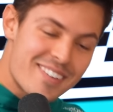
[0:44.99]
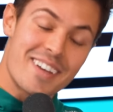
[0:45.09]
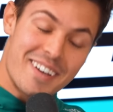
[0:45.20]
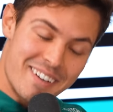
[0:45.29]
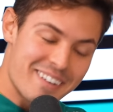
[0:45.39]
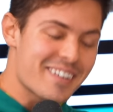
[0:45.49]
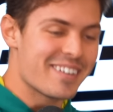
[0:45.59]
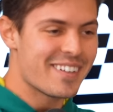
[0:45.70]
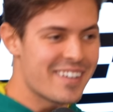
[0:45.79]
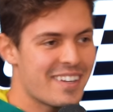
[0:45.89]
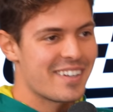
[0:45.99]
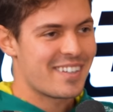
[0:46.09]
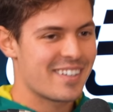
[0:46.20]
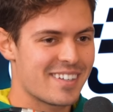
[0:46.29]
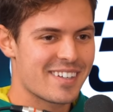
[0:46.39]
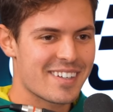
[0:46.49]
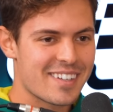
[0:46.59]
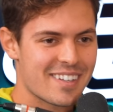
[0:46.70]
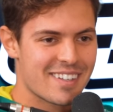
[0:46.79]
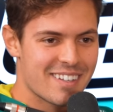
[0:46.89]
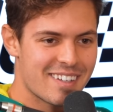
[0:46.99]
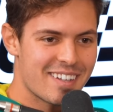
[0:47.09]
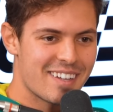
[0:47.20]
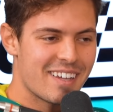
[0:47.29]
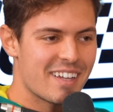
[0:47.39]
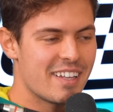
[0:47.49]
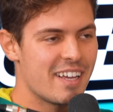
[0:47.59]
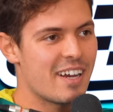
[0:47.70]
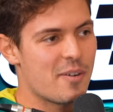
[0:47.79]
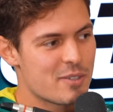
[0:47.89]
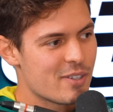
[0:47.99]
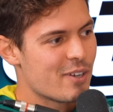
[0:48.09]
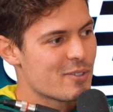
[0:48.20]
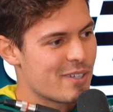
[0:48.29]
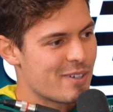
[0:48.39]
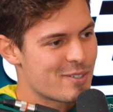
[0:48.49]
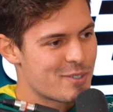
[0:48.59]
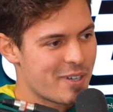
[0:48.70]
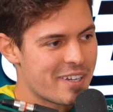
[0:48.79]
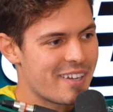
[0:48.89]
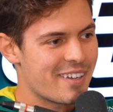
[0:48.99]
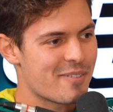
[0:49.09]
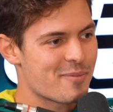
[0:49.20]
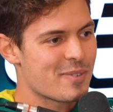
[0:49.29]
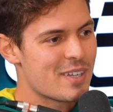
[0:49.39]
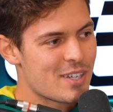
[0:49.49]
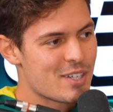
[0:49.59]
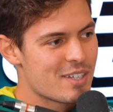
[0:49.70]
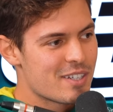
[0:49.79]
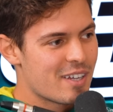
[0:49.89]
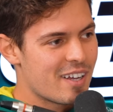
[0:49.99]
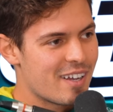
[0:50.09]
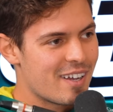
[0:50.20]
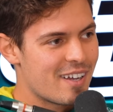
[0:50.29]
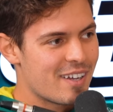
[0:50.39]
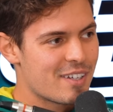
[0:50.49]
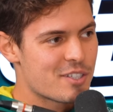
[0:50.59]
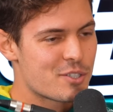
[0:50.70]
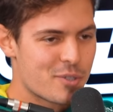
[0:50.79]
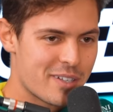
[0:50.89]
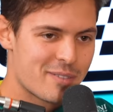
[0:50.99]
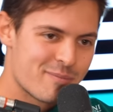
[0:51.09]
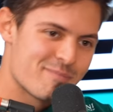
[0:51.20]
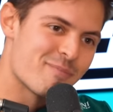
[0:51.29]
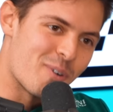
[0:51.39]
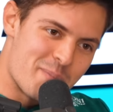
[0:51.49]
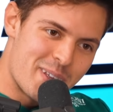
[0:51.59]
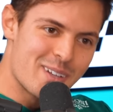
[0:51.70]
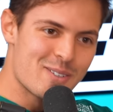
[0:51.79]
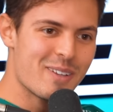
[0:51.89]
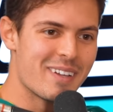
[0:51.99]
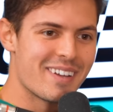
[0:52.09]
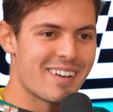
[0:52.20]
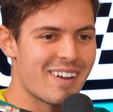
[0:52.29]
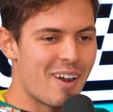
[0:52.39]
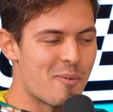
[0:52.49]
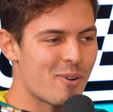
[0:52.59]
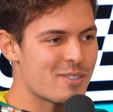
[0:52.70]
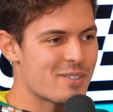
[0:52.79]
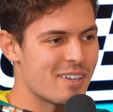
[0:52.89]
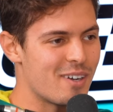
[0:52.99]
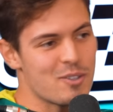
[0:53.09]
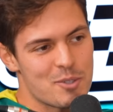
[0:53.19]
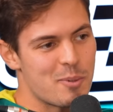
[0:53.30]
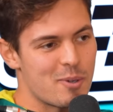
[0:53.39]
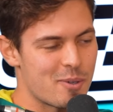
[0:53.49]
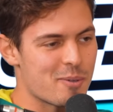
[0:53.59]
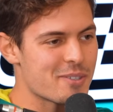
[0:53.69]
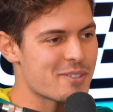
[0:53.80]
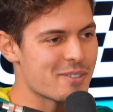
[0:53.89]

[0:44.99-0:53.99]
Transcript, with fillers: Yeah, yeah. You went to the hotel and you've come straight here. So. Yeah, I went to the hotel straight here. I'm, uh, straight from here to the awards, uh, Autosport Awards.